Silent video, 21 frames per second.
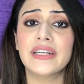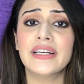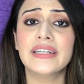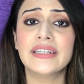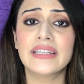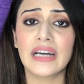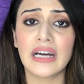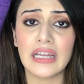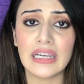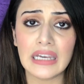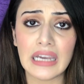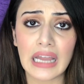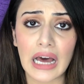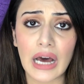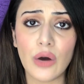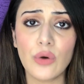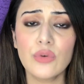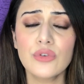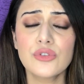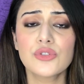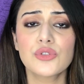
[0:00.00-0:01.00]
it
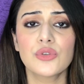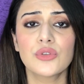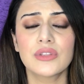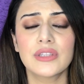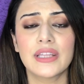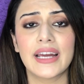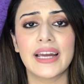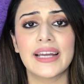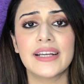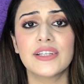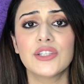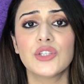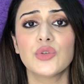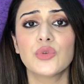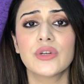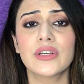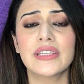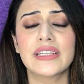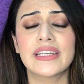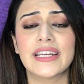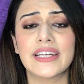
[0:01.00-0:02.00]
aloud so that you
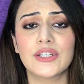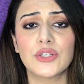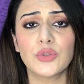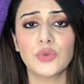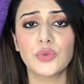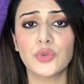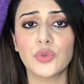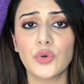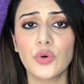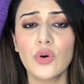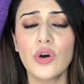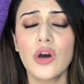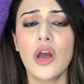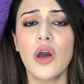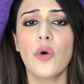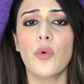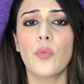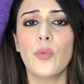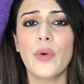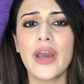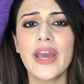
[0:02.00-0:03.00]
can get to know
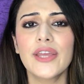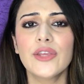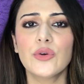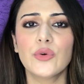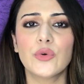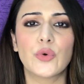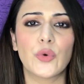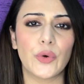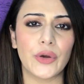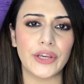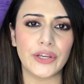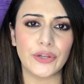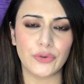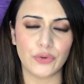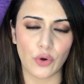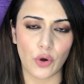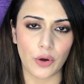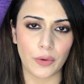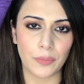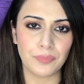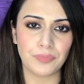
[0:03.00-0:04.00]
where you're going
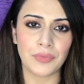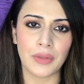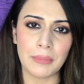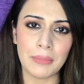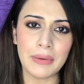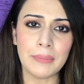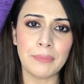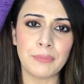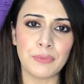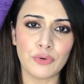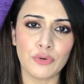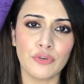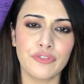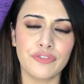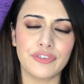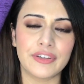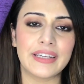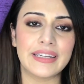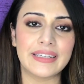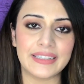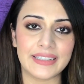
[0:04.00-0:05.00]
wrong. But
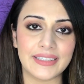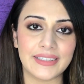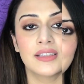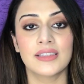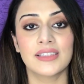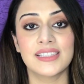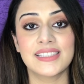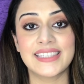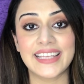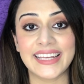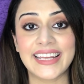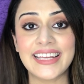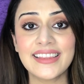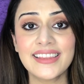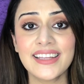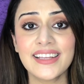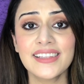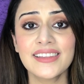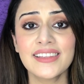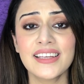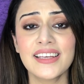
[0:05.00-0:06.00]
proofread it. The second
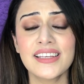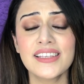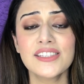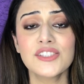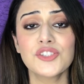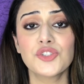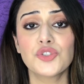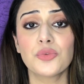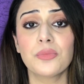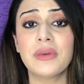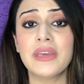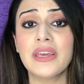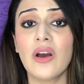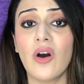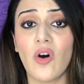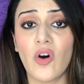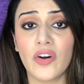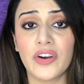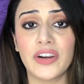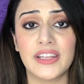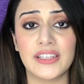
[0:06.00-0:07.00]
thing is to be
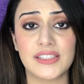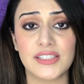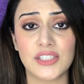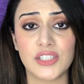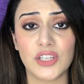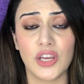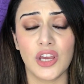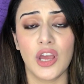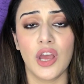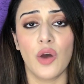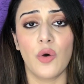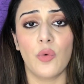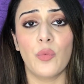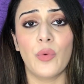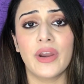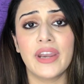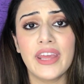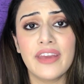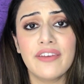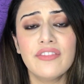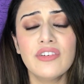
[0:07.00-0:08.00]
honest.
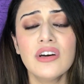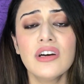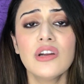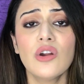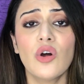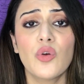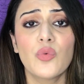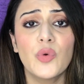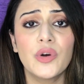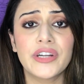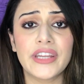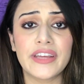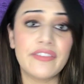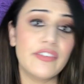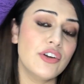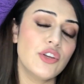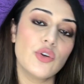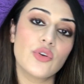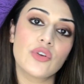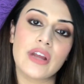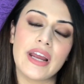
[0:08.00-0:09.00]
Whenever or
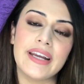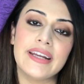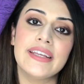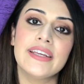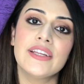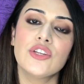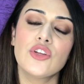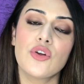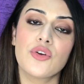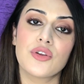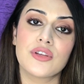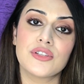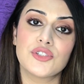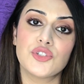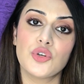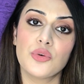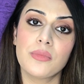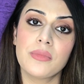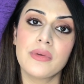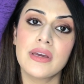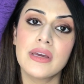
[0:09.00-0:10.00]
whatever you're writing in your
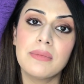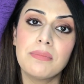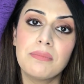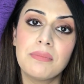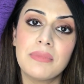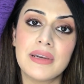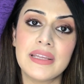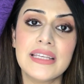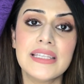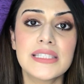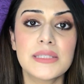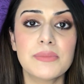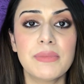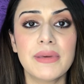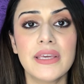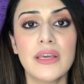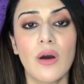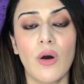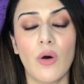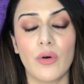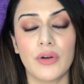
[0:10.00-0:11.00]
resume, please
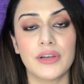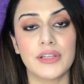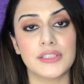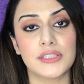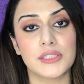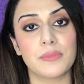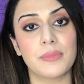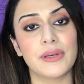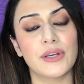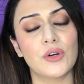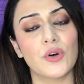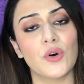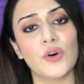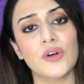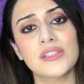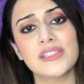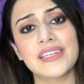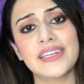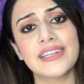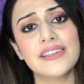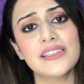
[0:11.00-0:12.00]
be honest,
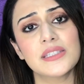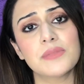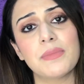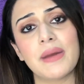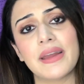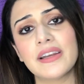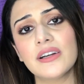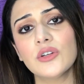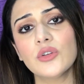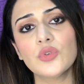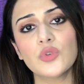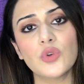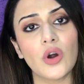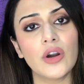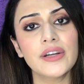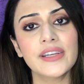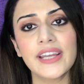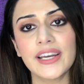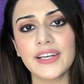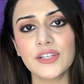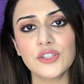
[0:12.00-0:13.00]
because it is better to
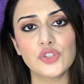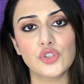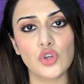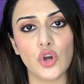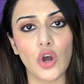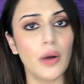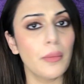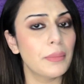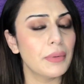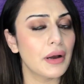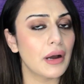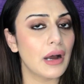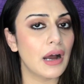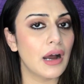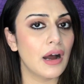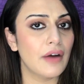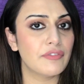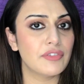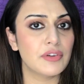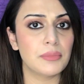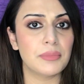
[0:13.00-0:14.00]
not get a job
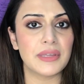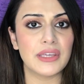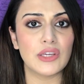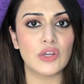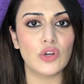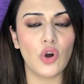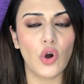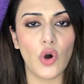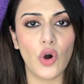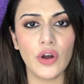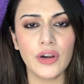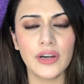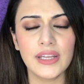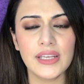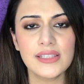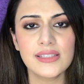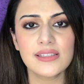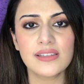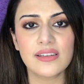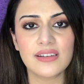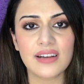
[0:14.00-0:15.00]
after being
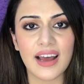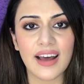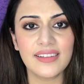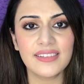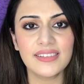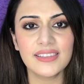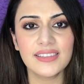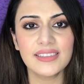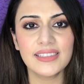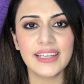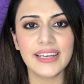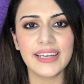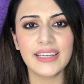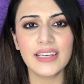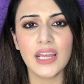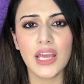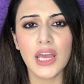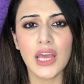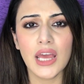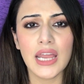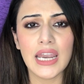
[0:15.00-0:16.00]
honest rather than
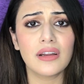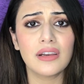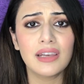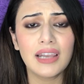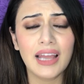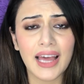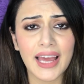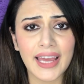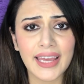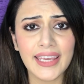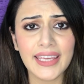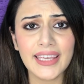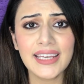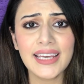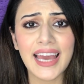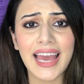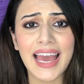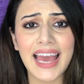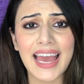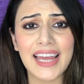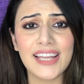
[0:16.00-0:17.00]
lying
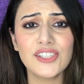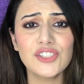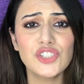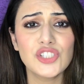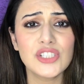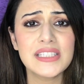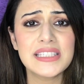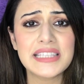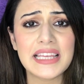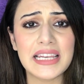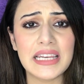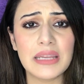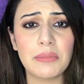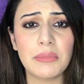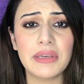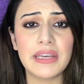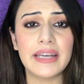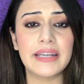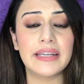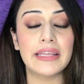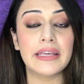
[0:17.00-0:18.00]
and just
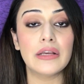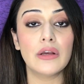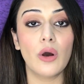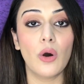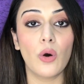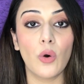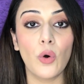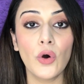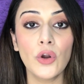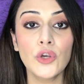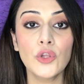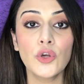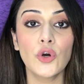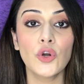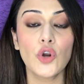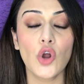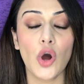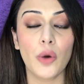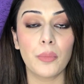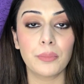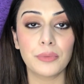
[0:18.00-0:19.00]
eliminating all
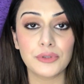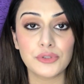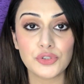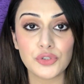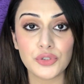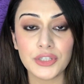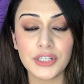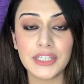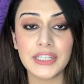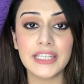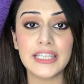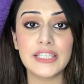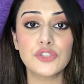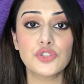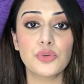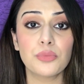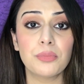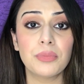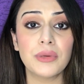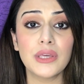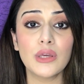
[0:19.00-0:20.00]
your opportunities to
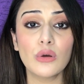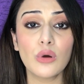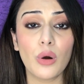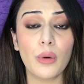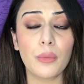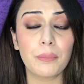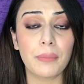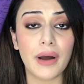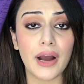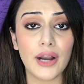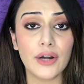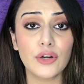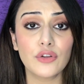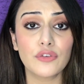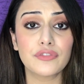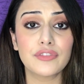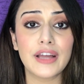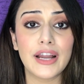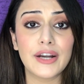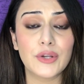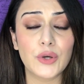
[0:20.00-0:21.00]
be a part
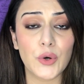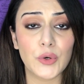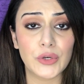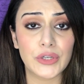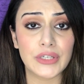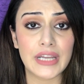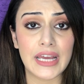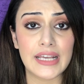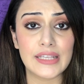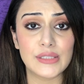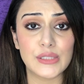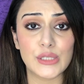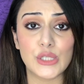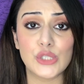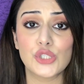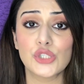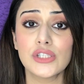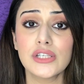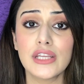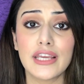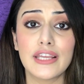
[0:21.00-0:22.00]
of that
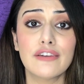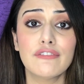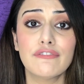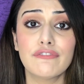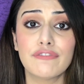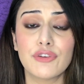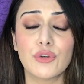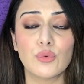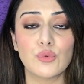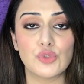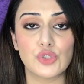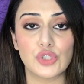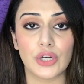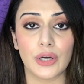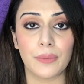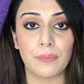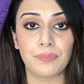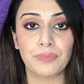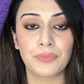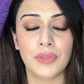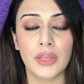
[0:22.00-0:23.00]
organization in future.
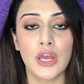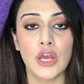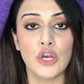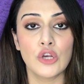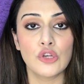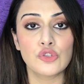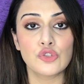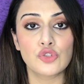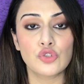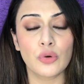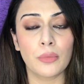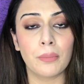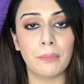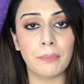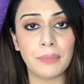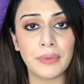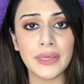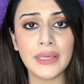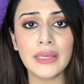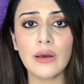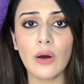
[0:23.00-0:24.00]
So
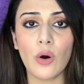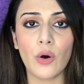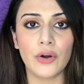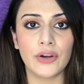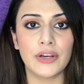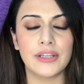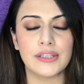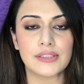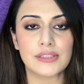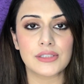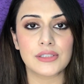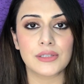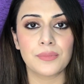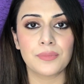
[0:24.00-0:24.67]
be honest.